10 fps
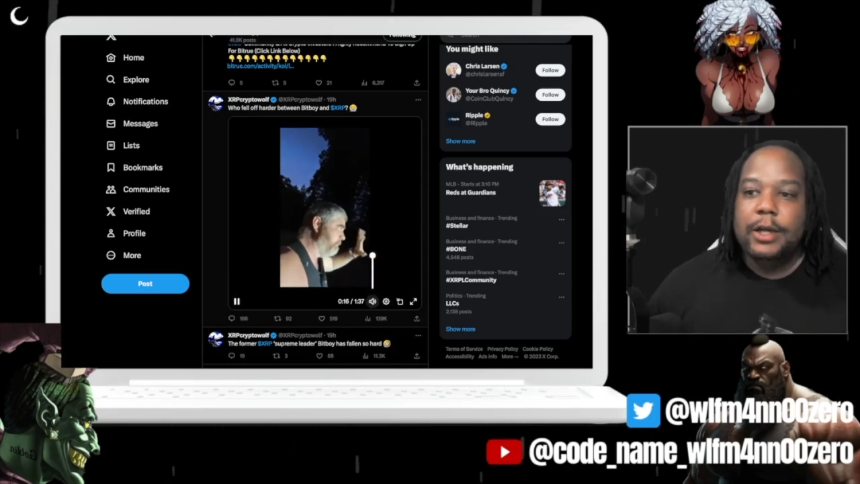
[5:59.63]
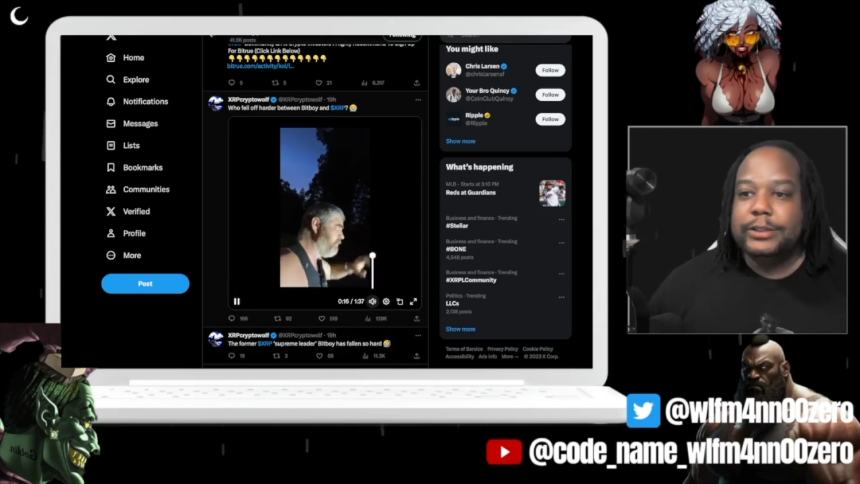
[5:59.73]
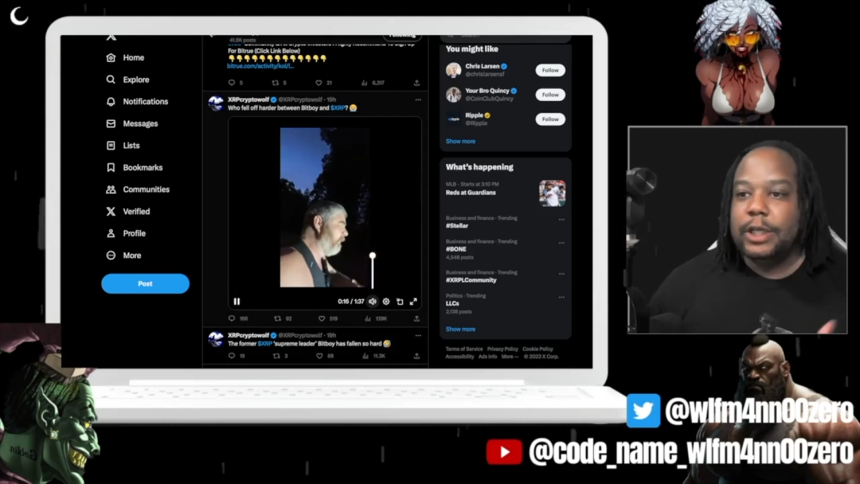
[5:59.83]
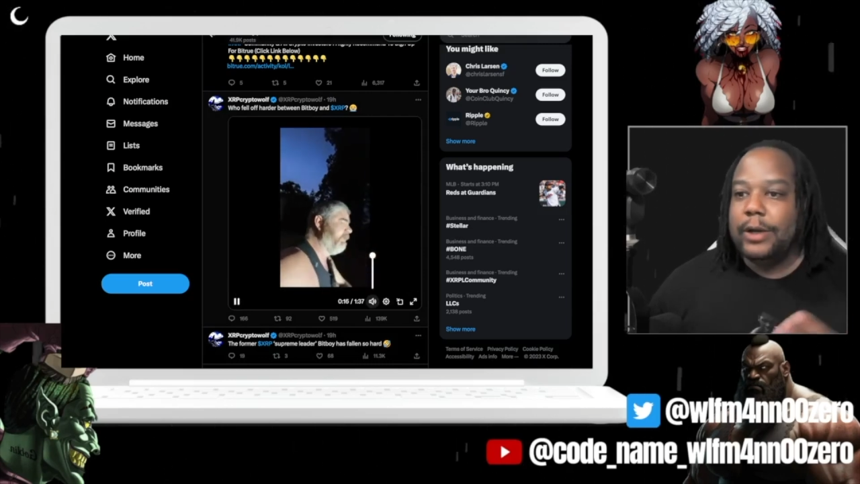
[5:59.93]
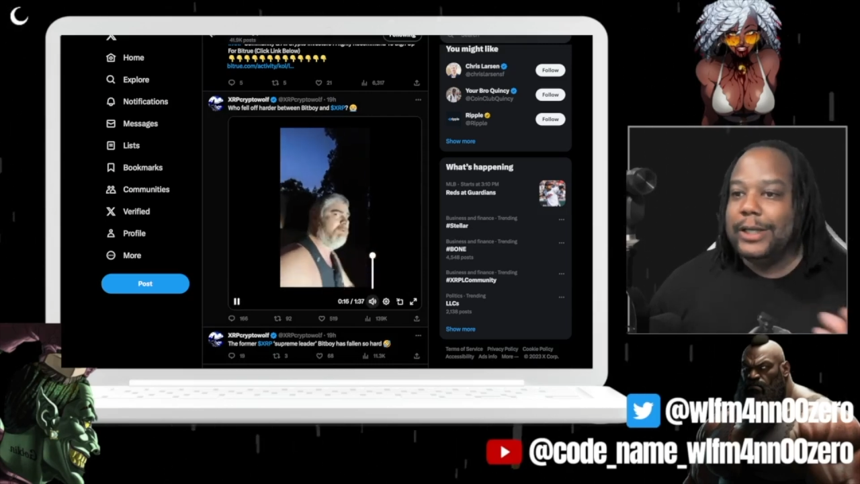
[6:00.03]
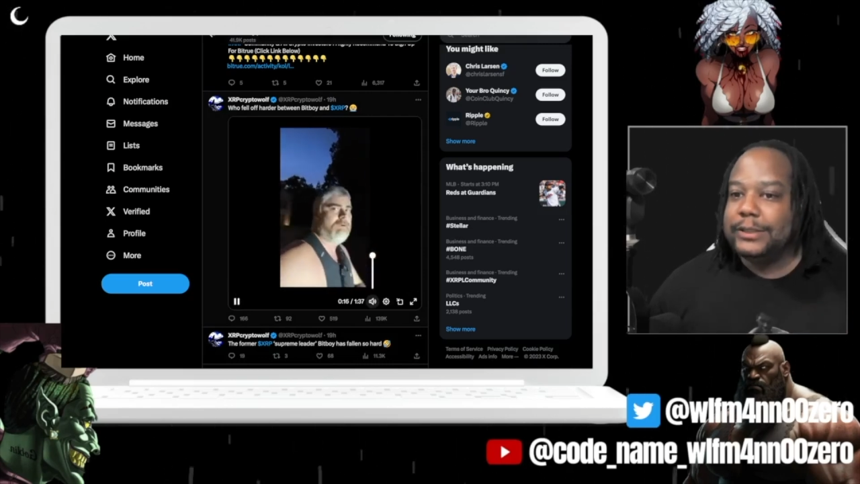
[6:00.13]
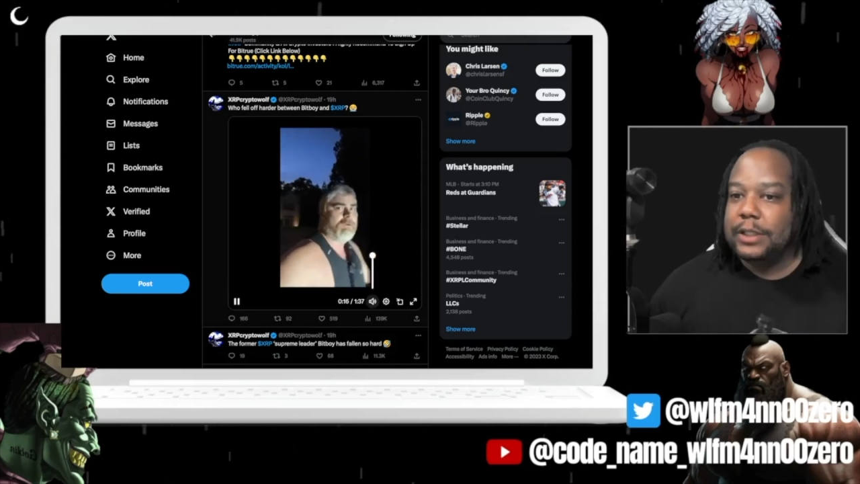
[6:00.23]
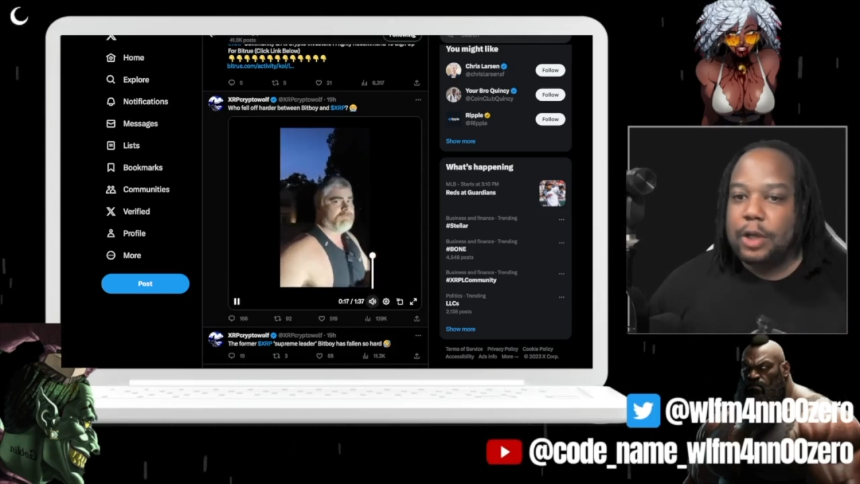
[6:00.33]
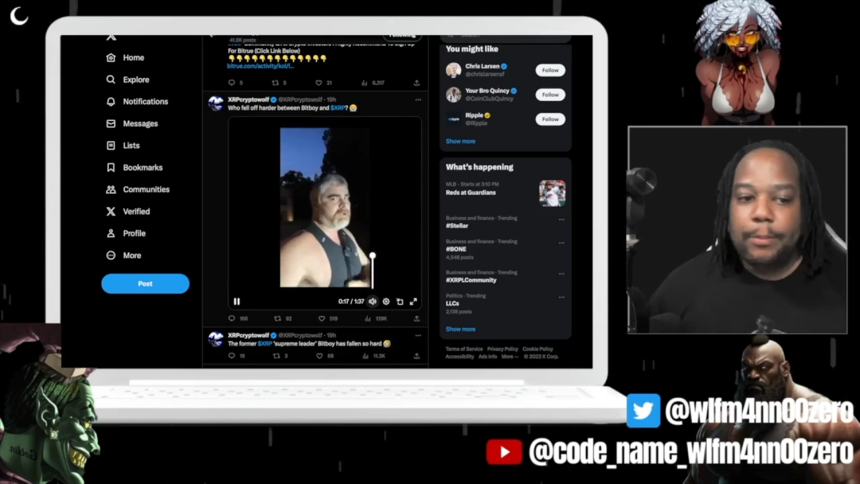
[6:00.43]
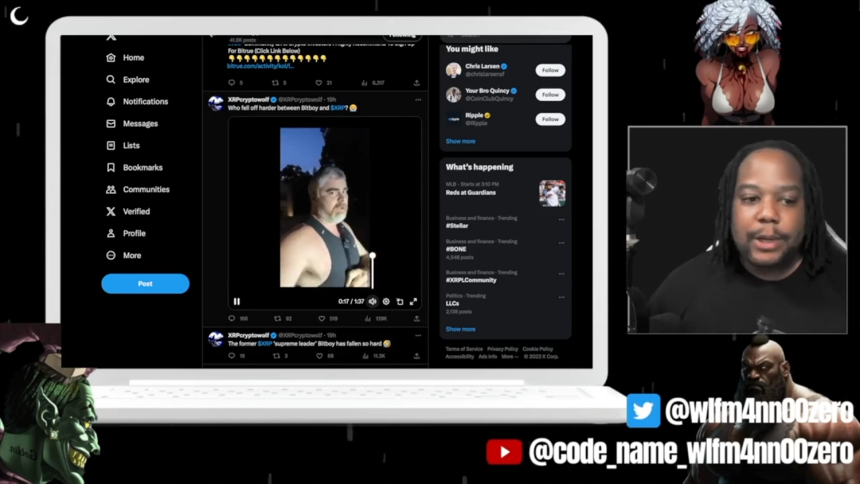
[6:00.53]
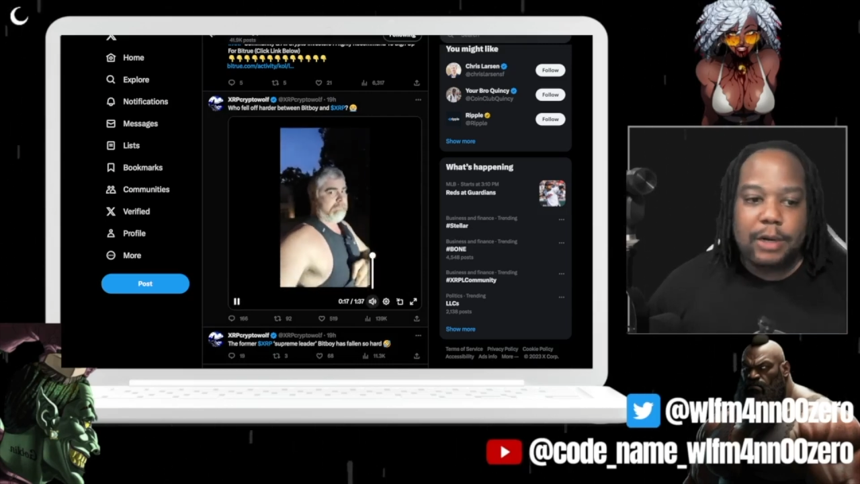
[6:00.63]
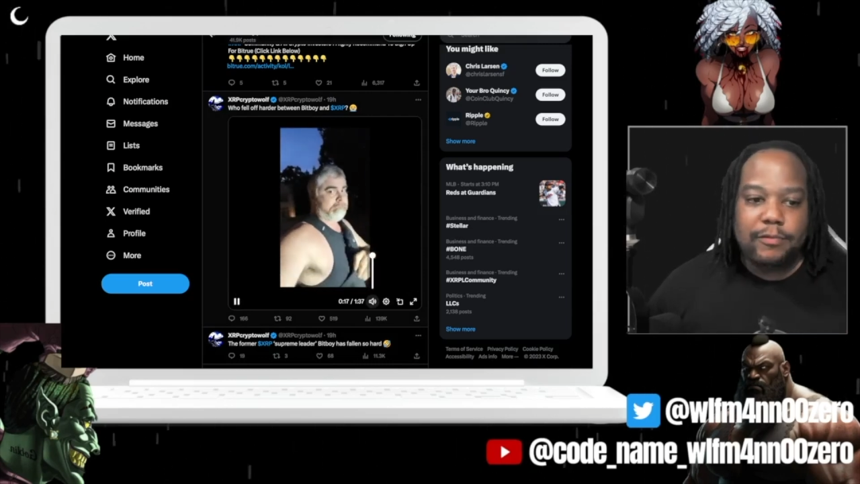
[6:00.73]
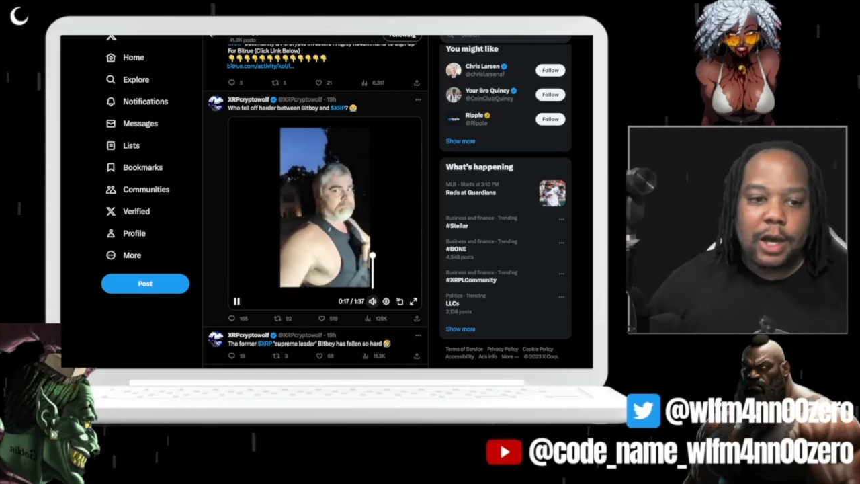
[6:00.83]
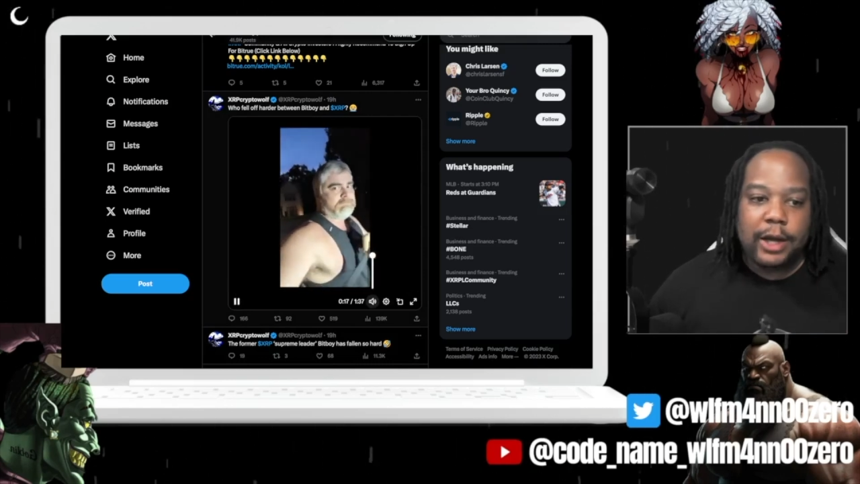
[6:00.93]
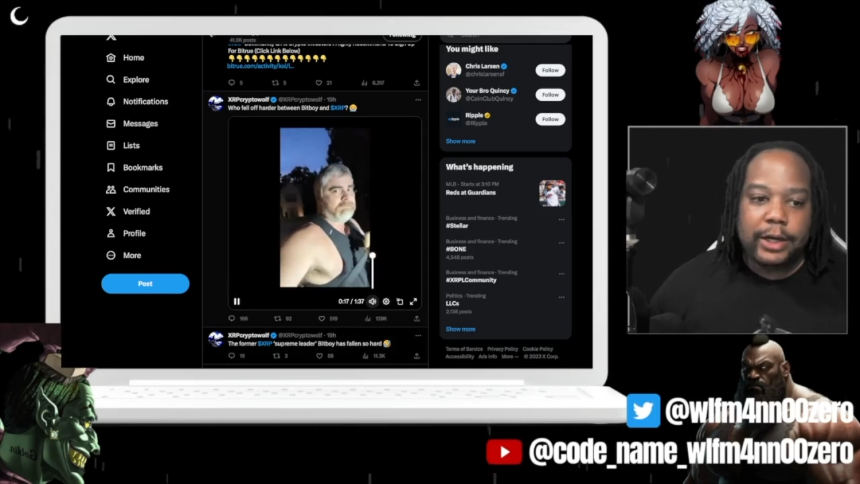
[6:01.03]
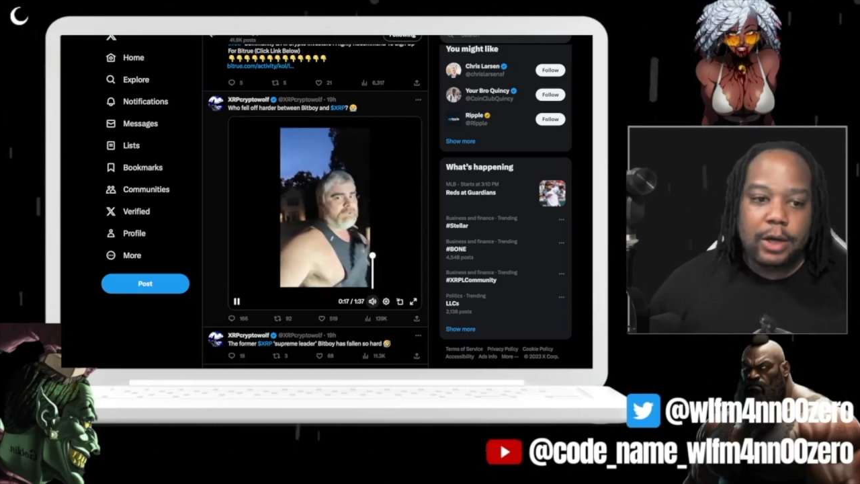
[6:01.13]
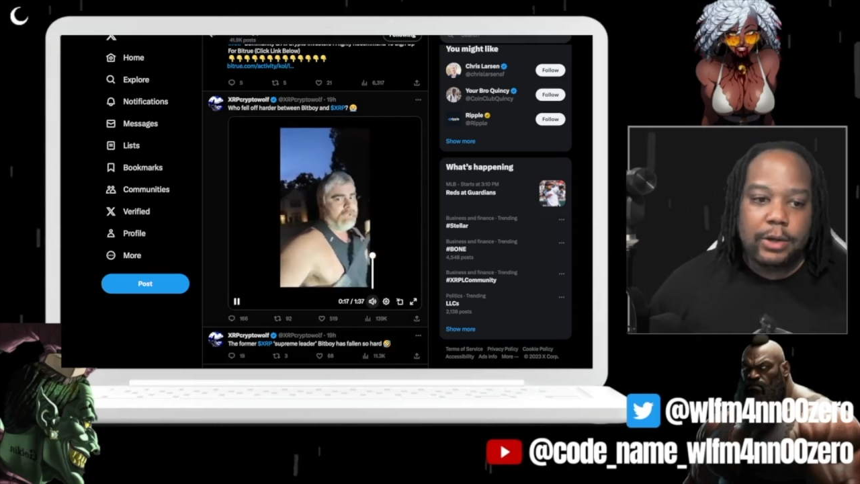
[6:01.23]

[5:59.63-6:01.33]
So here's a little bit of the audio